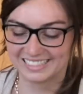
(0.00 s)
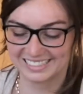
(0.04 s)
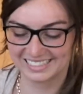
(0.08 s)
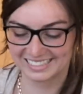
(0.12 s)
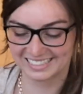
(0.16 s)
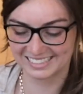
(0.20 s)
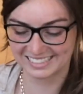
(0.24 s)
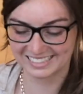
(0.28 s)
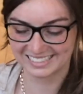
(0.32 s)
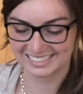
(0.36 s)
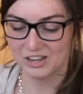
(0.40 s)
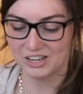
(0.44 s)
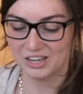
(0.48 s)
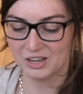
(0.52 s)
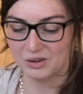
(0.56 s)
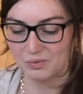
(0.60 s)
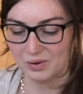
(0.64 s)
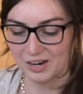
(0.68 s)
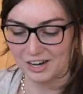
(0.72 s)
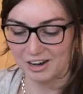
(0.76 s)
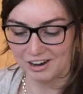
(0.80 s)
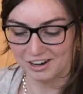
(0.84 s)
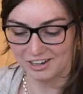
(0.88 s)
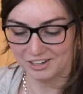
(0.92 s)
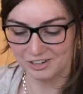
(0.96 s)
Okay,
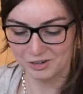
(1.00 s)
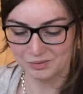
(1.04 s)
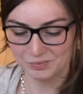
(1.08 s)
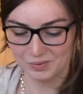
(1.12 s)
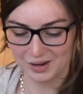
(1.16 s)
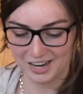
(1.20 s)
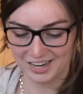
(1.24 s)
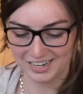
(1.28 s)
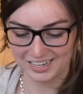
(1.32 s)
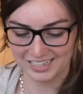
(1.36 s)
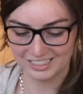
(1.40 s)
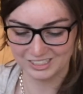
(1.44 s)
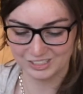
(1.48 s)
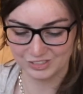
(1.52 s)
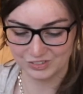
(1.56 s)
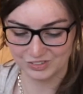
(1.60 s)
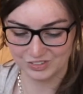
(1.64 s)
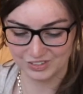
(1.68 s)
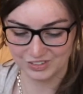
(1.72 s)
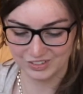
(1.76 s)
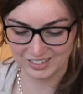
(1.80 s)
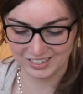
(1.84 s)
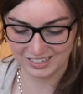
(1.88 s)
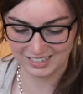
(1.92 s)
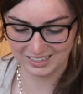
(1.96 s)
where on your body
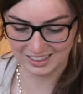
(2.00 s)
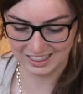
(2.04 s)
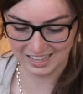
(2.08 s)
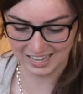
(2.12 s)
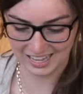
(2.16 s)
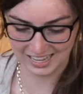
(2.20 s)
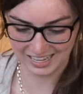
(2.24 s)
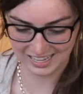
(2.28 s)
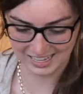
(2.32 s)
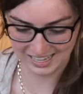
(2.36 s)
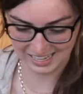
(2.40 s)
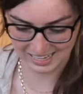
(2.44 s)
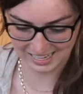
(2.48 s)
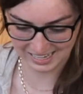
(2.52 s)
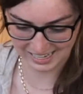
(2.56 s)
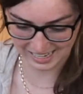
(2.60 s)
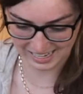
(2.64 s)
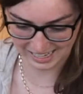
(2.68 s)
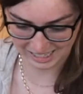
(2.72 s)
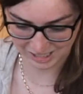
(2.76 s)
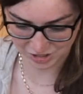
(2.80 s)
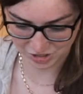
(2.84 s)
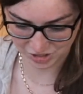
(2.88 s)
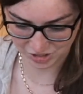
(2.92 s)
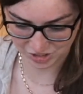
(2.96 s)
do they get
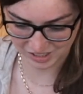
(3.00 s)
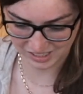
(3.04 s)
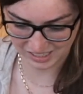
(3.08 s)
extra